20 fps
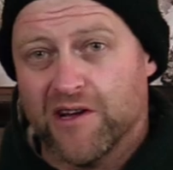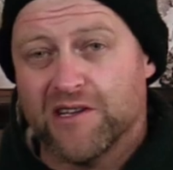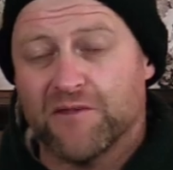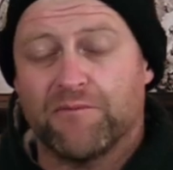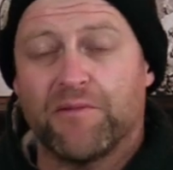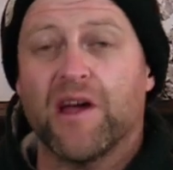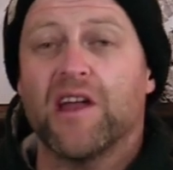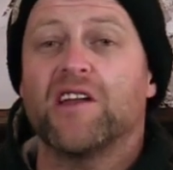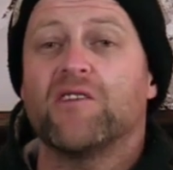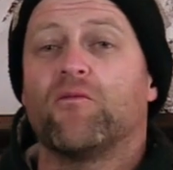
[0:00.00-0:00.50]

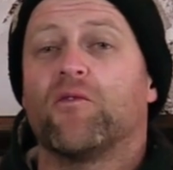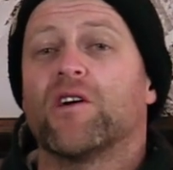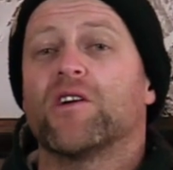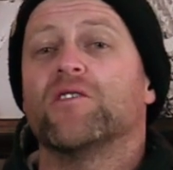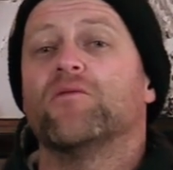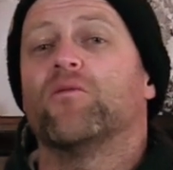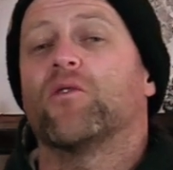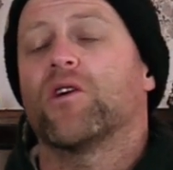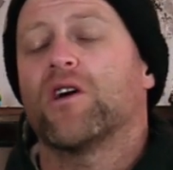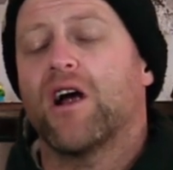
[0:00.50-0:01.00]
depending where
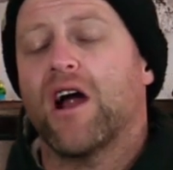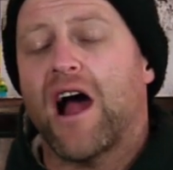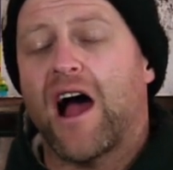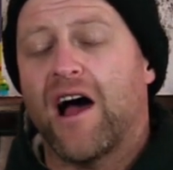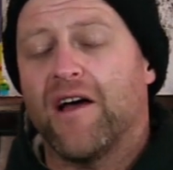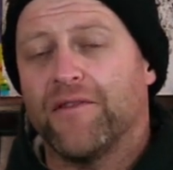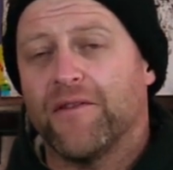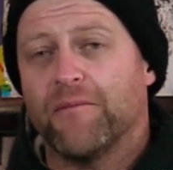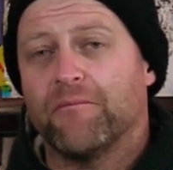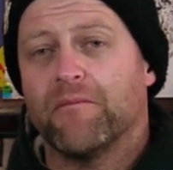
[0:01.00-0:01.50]
you were
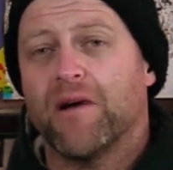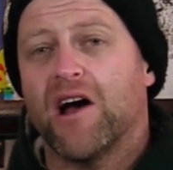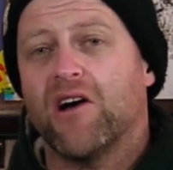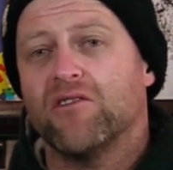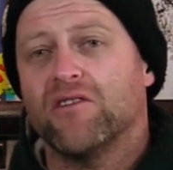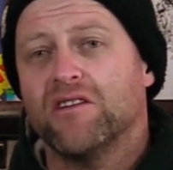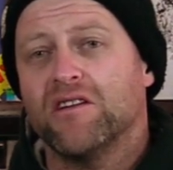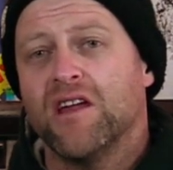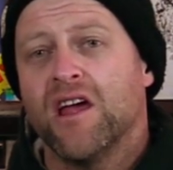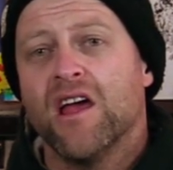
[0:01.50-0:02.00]
on the
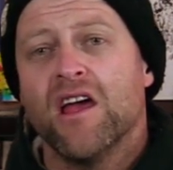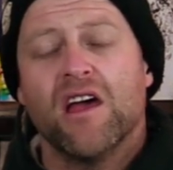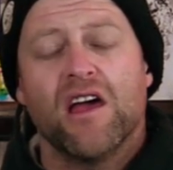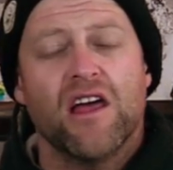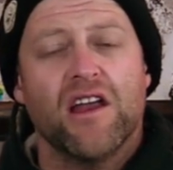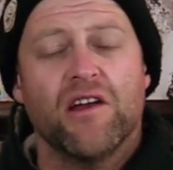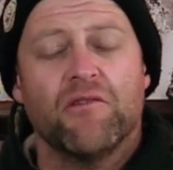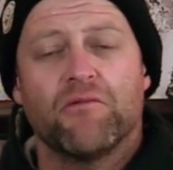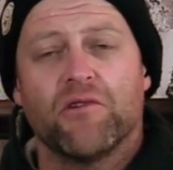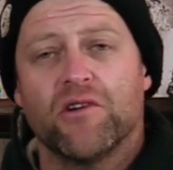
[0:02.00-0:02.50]
mountain,
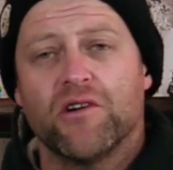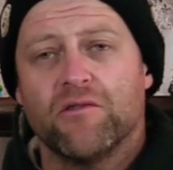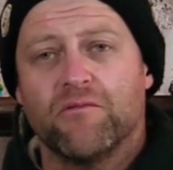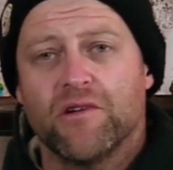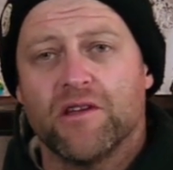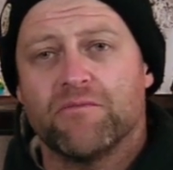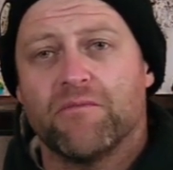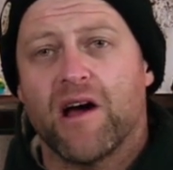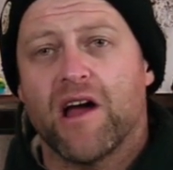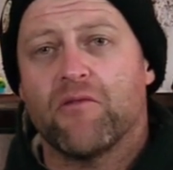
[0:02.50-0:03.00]
and I rode it
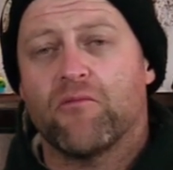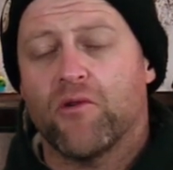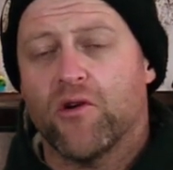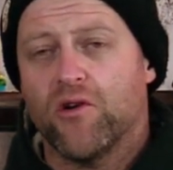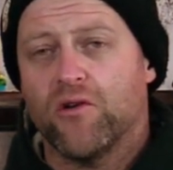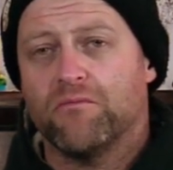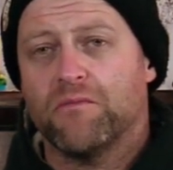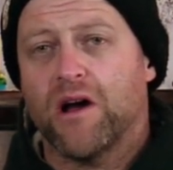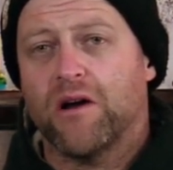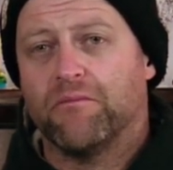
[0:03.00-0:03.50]
with my
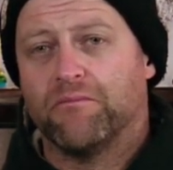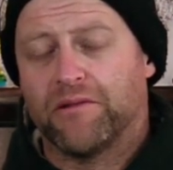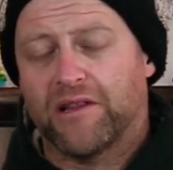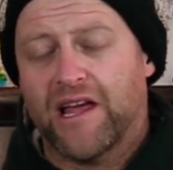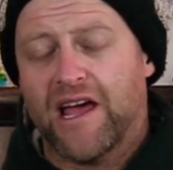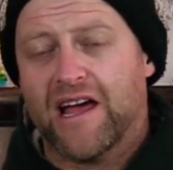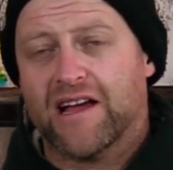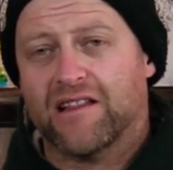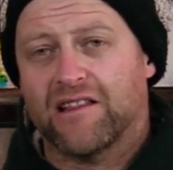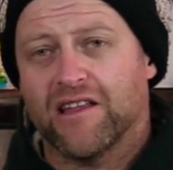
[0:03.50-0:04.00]
Rome
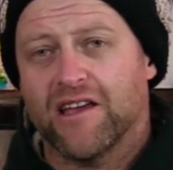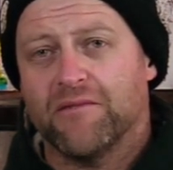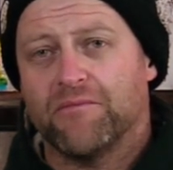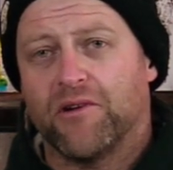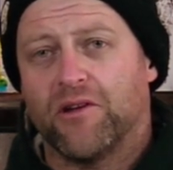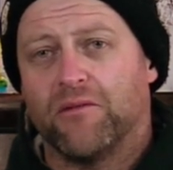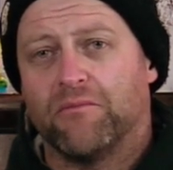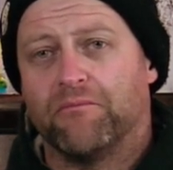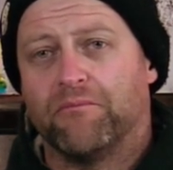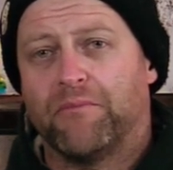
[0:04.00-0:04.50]
Black
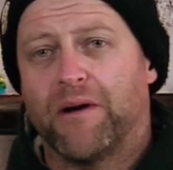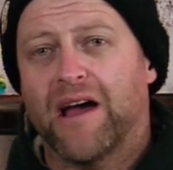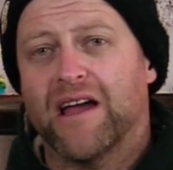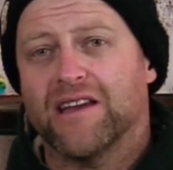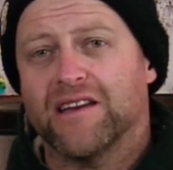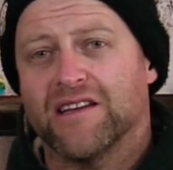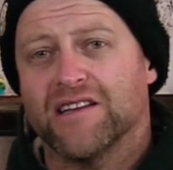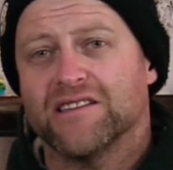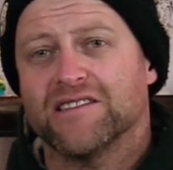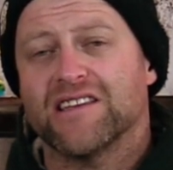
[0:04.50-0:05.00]
Label
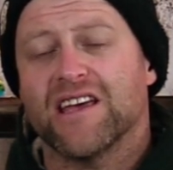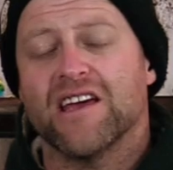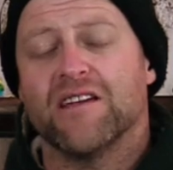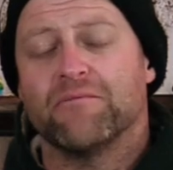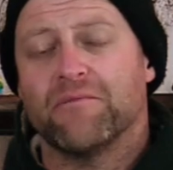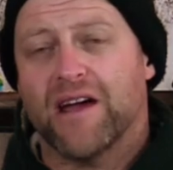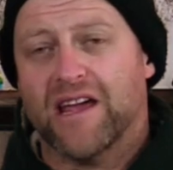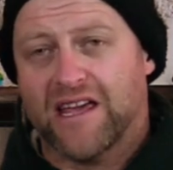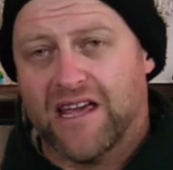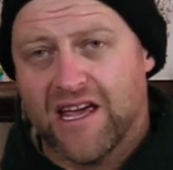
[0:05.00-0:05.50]
bindings
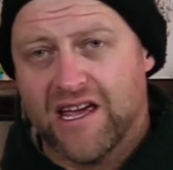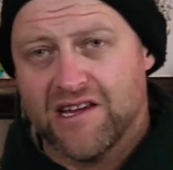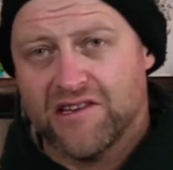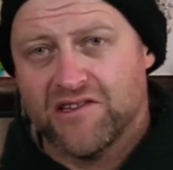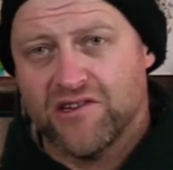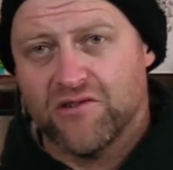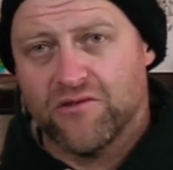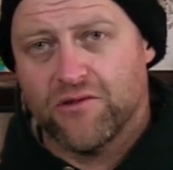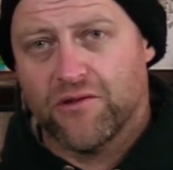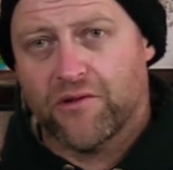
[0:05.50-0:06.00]
and my
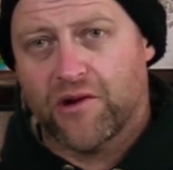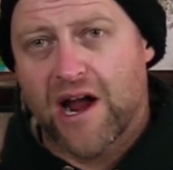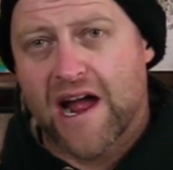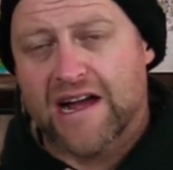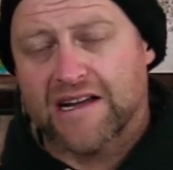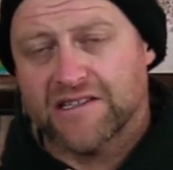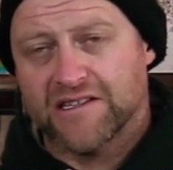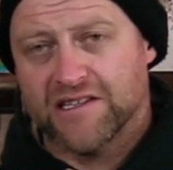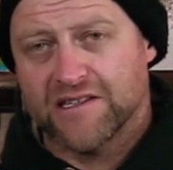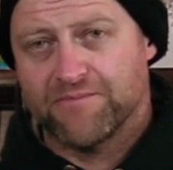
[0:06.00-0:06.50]
K2
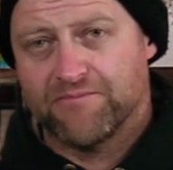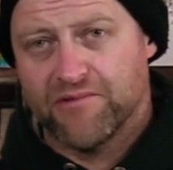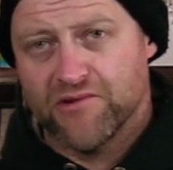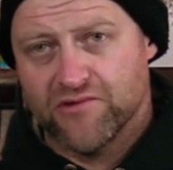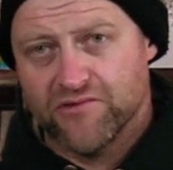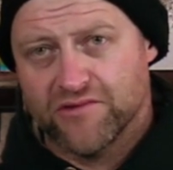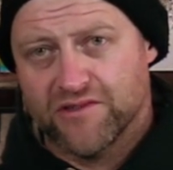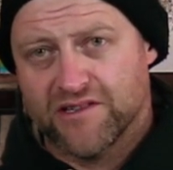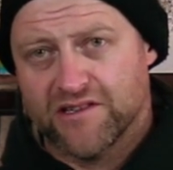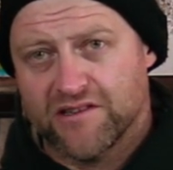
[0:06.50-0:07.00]
Thraxis
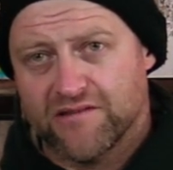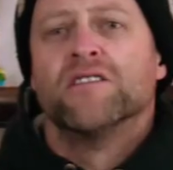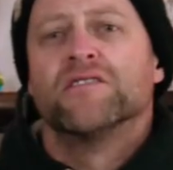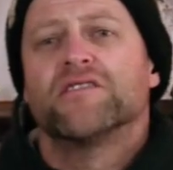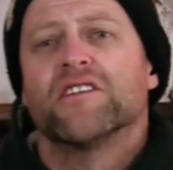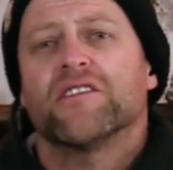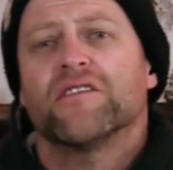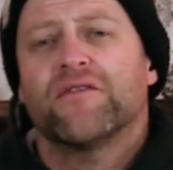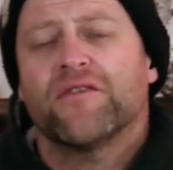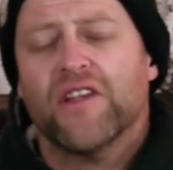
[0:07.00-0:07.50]
boots.
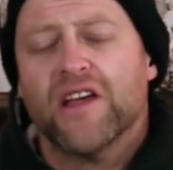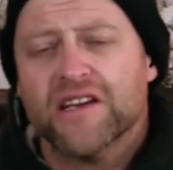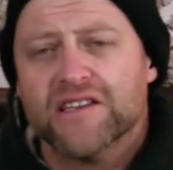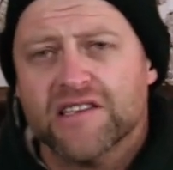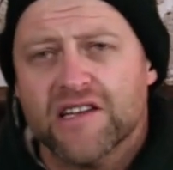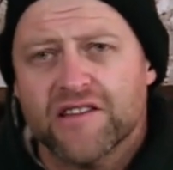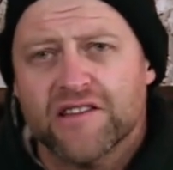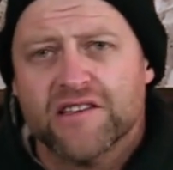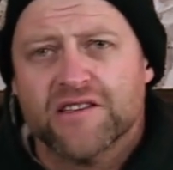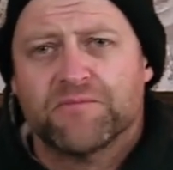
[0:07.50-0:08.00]
So the flex
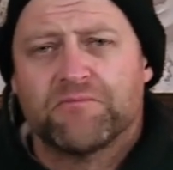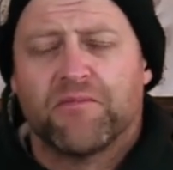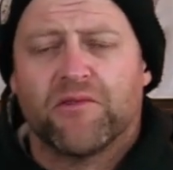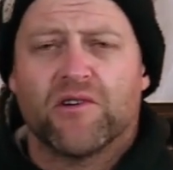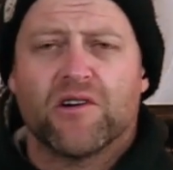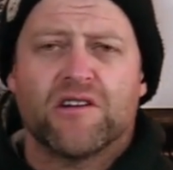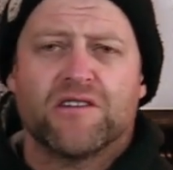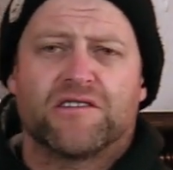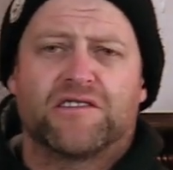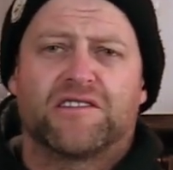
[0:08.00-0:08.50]
on this
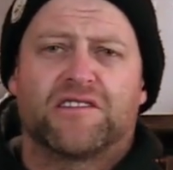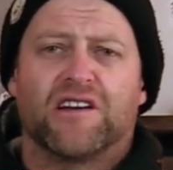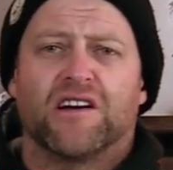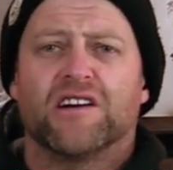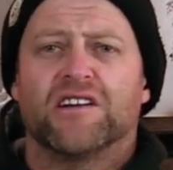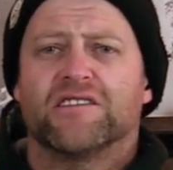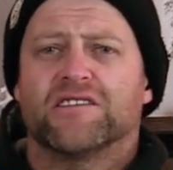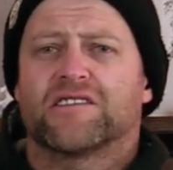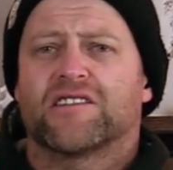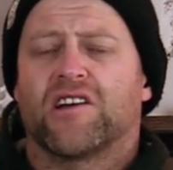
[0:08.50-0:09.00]
board
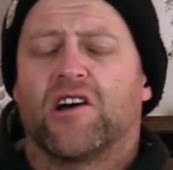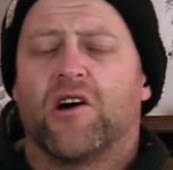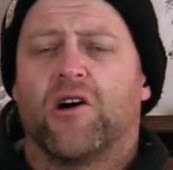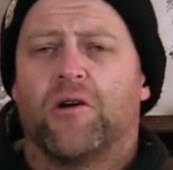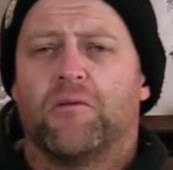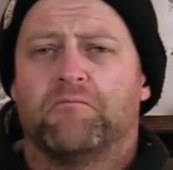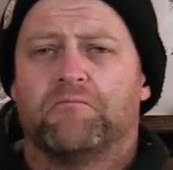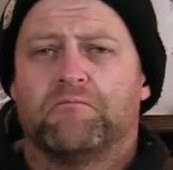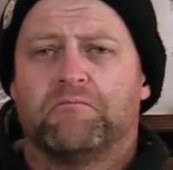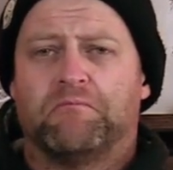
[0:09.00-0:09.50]
does
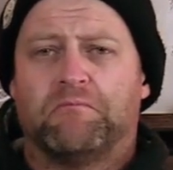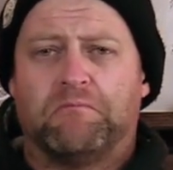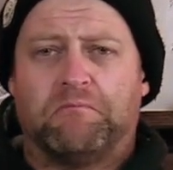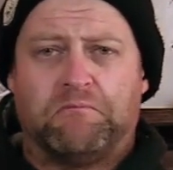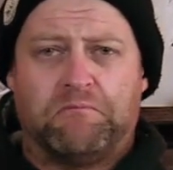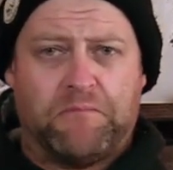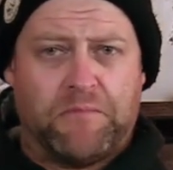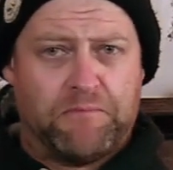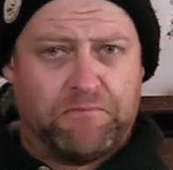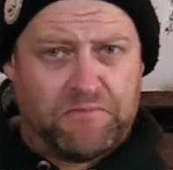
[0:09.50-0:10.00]
come
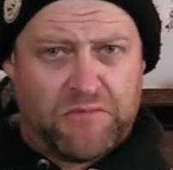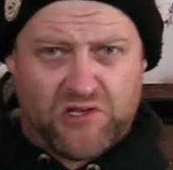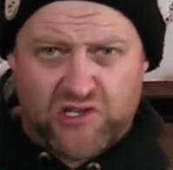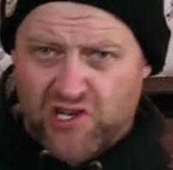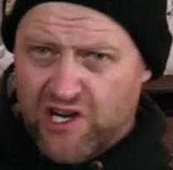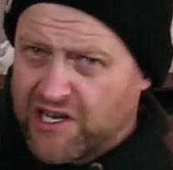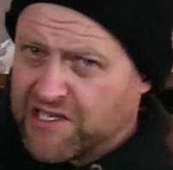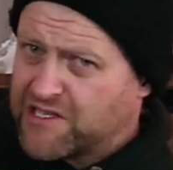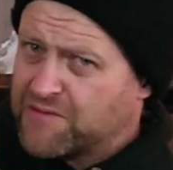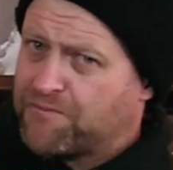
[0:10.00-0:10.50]

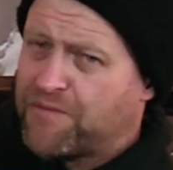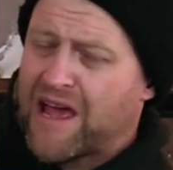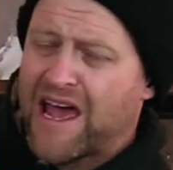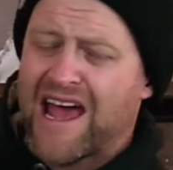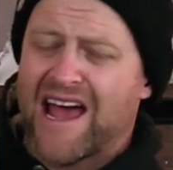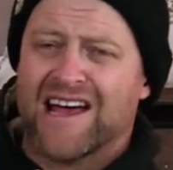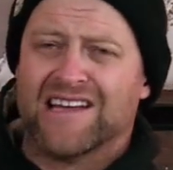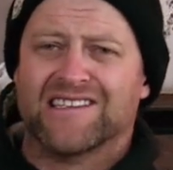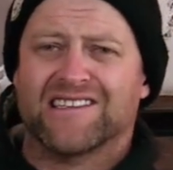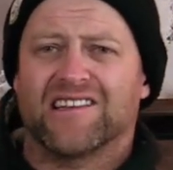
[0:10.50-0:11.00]
just
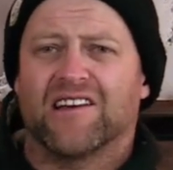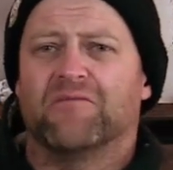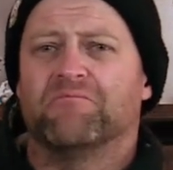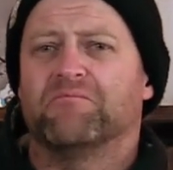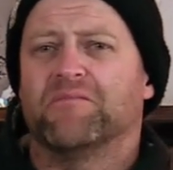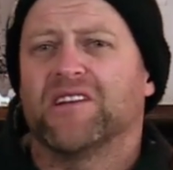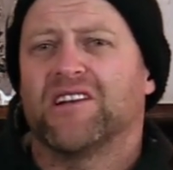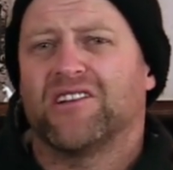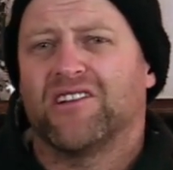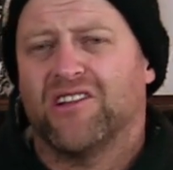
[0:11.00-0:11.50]
past a
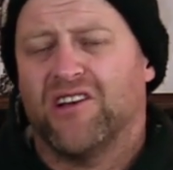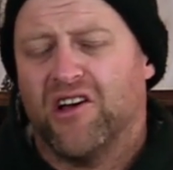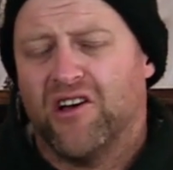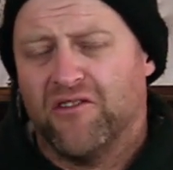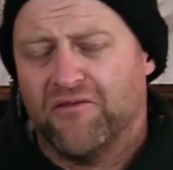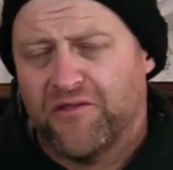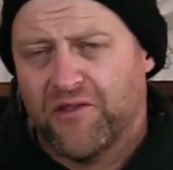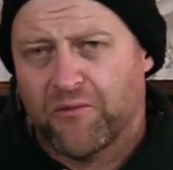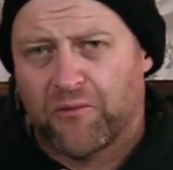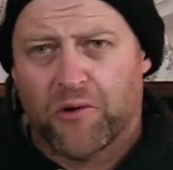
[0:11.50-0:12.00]
middle
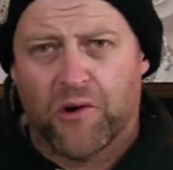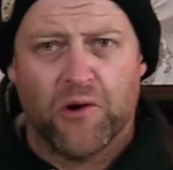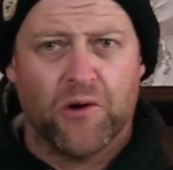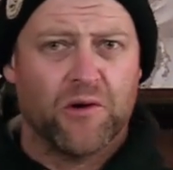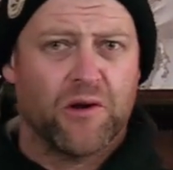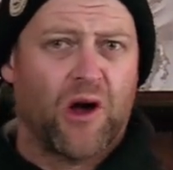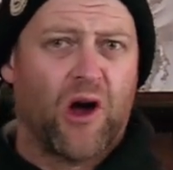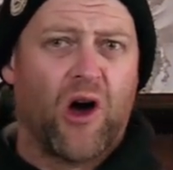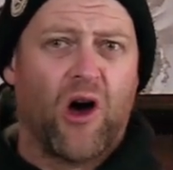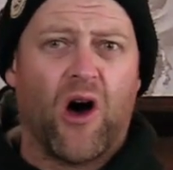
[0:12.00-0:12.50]
of the
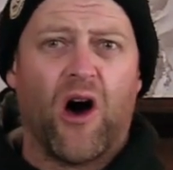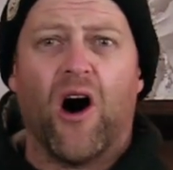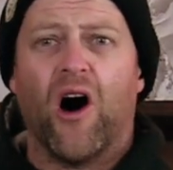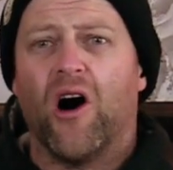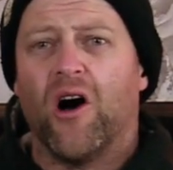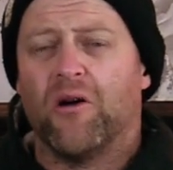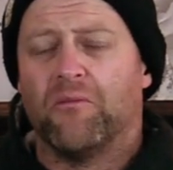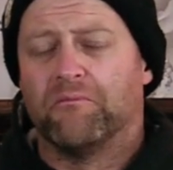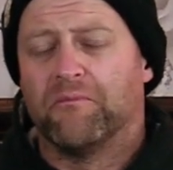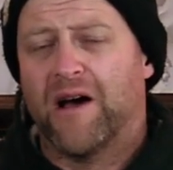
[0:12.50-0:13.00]
road
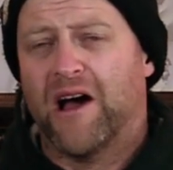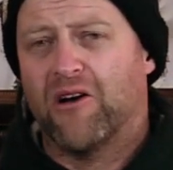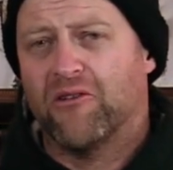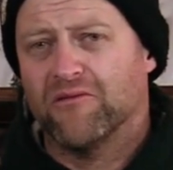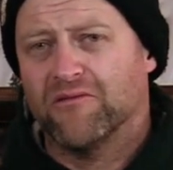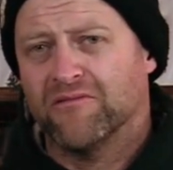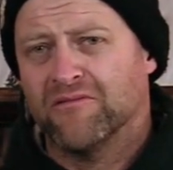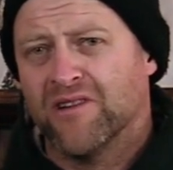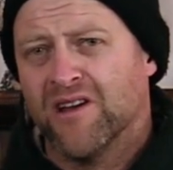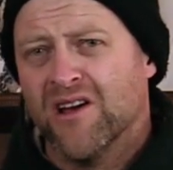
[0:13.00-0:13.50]
all
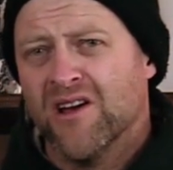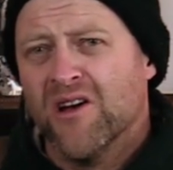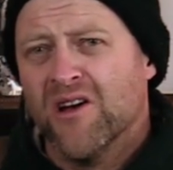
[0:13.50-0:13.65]
mountain,